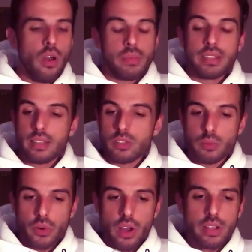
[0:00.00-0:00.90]
I mean, that's your
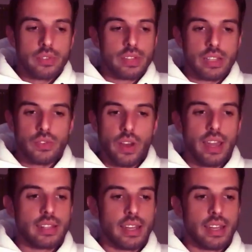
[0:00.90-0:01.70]
prerogative, that's fine,